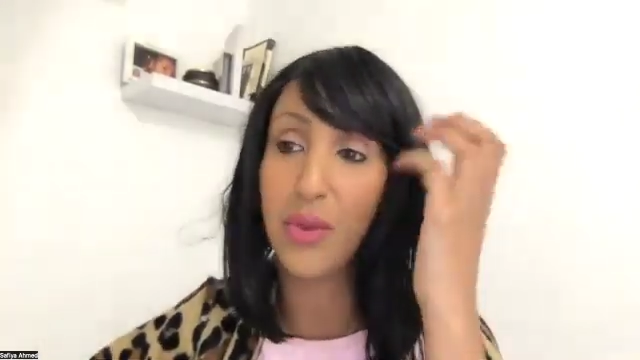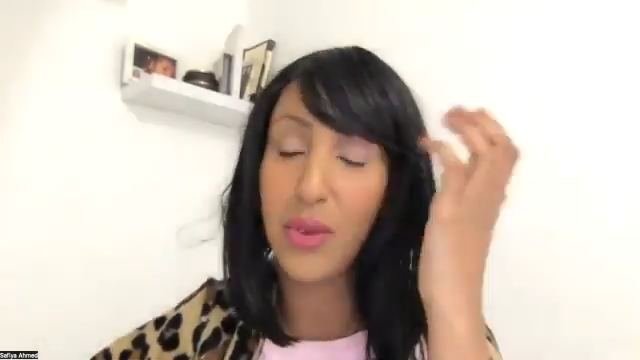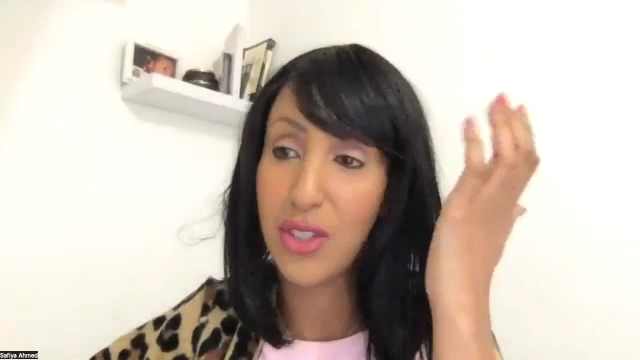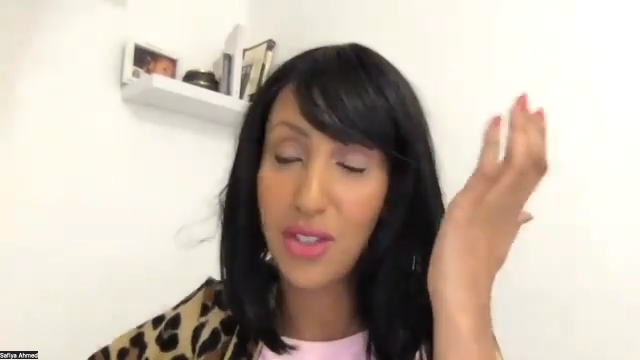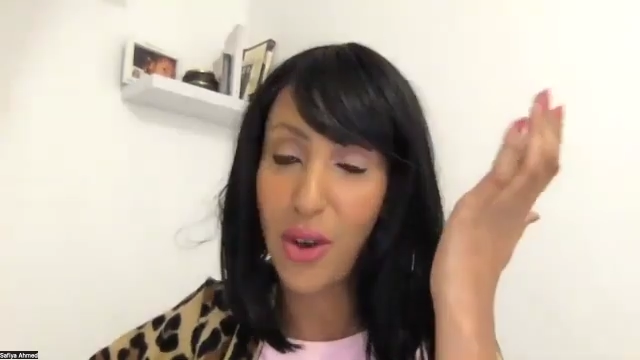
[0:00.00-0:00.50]

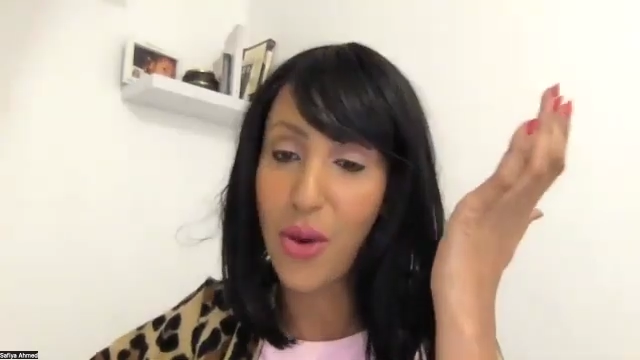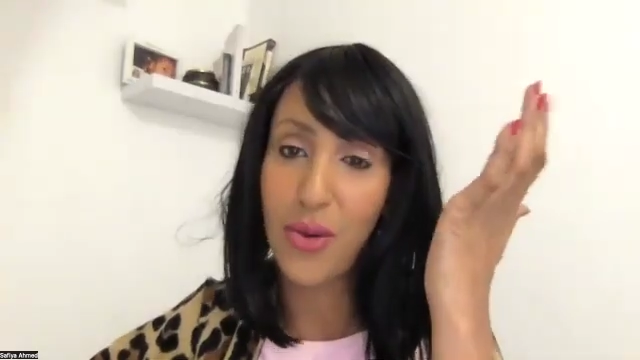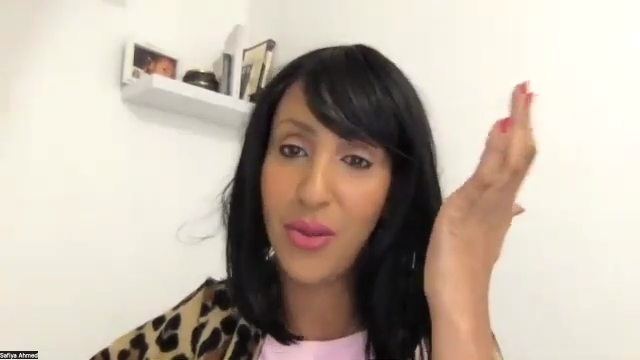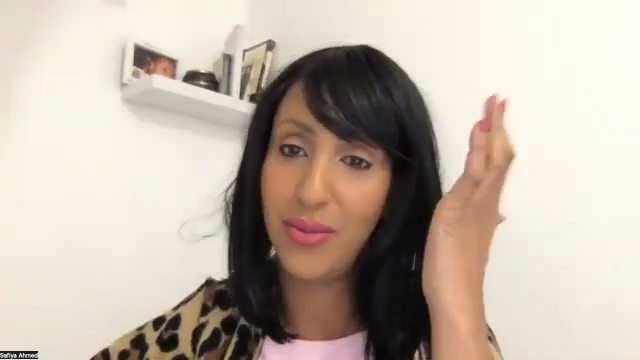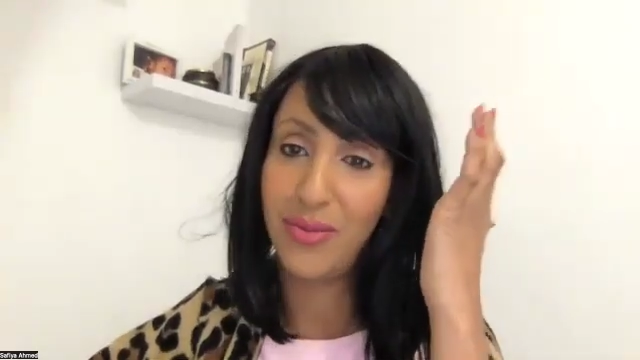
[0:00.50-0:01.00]
was
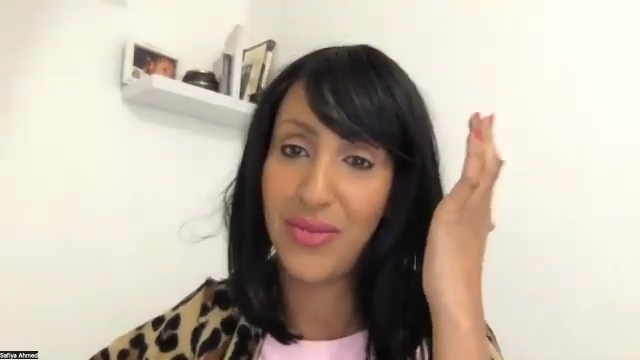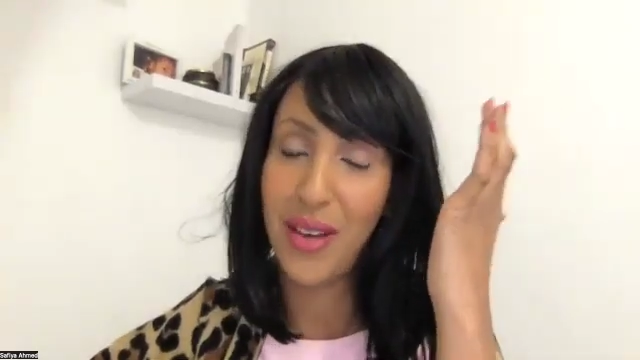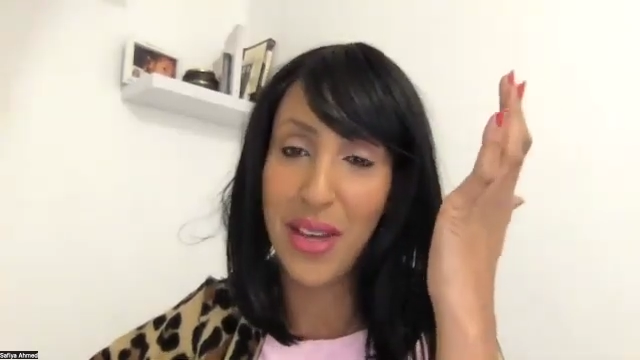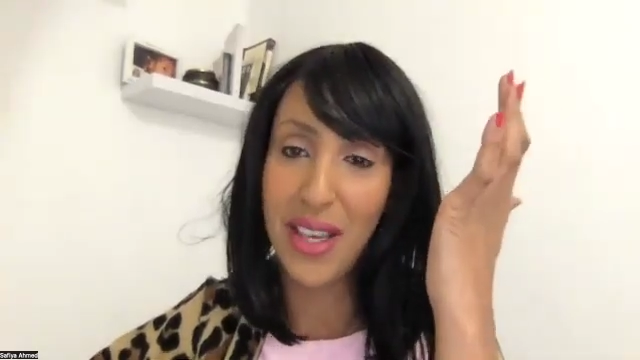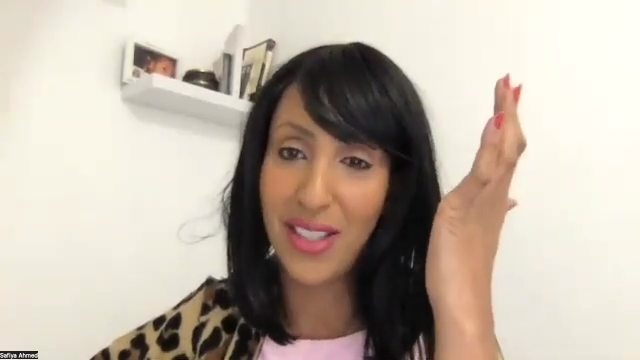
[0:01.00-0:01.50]
so
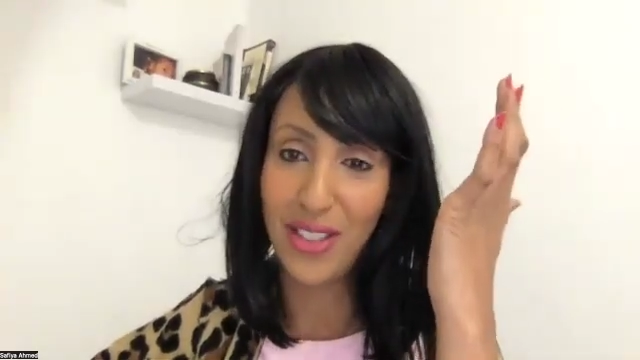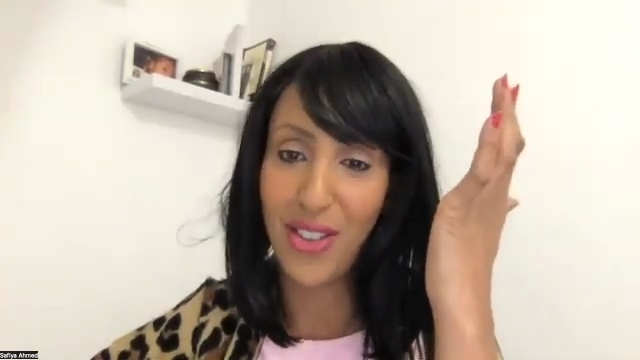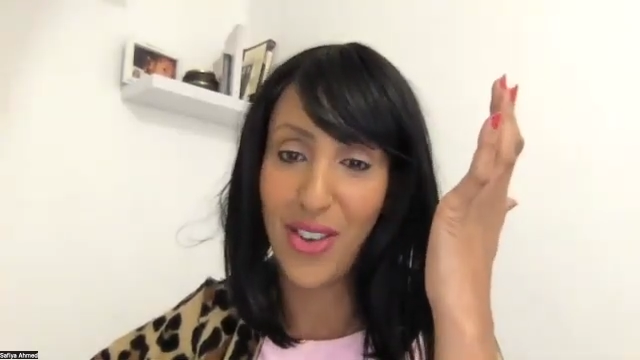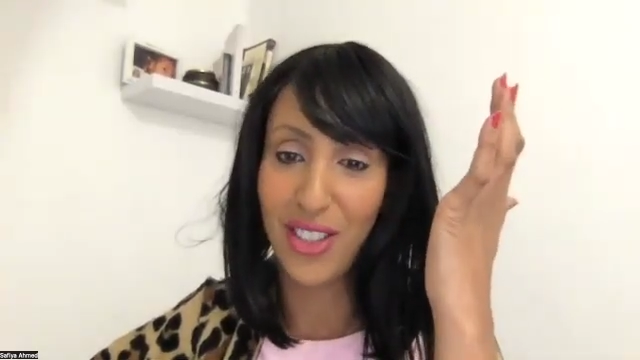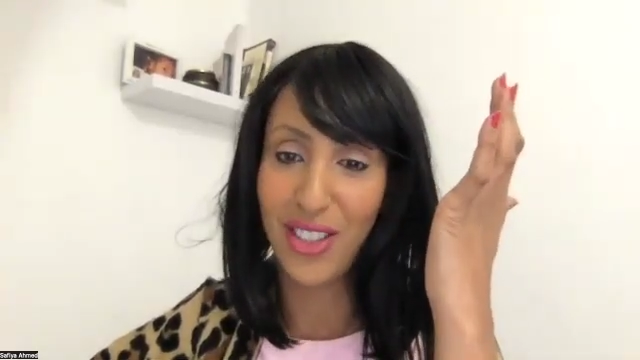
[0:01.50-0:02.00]
amazing
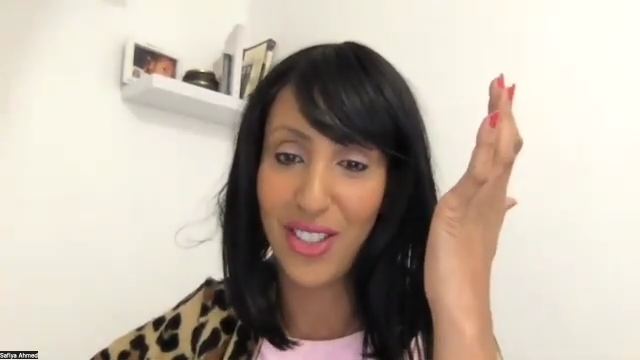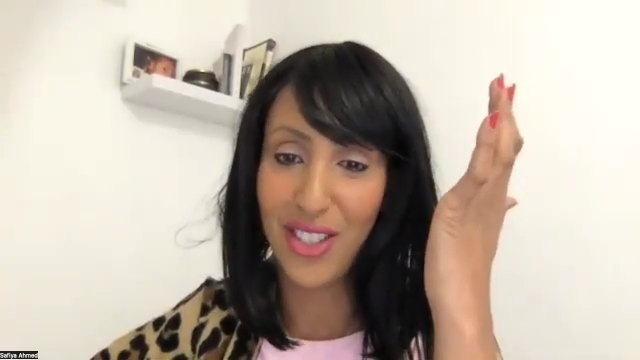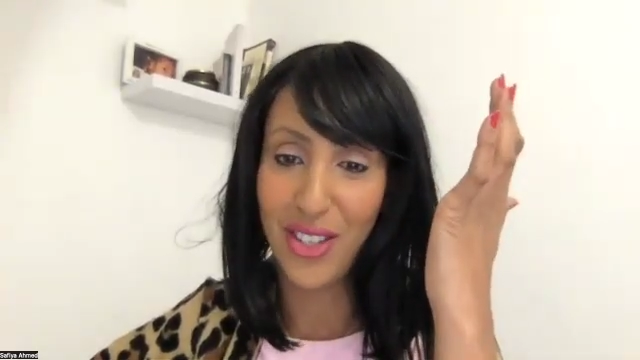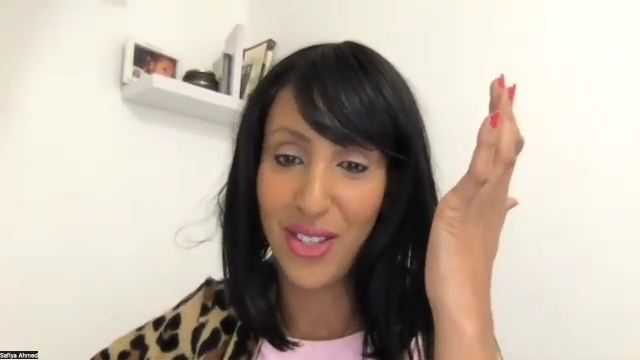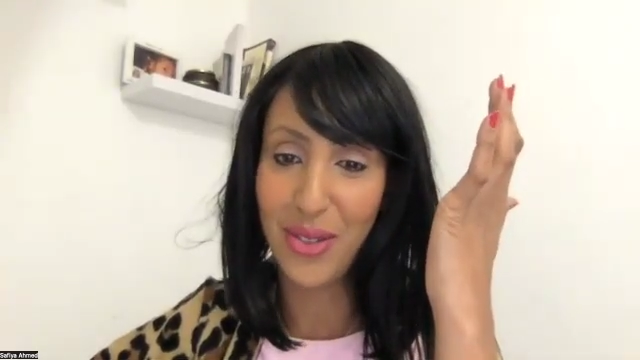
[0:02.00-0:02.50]
talking to
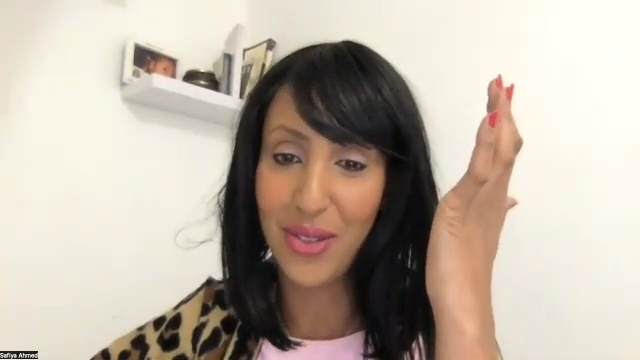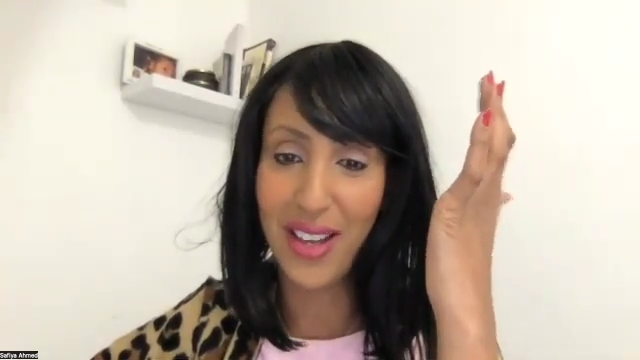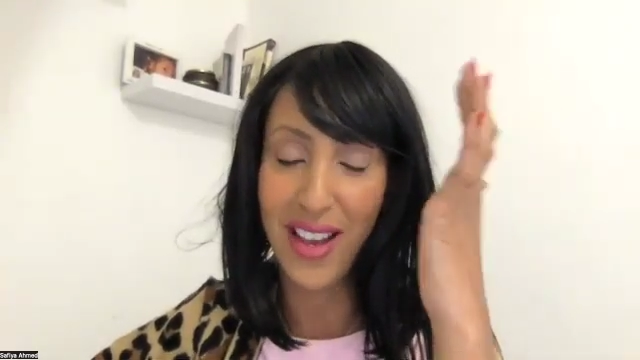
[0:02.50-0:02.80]
you.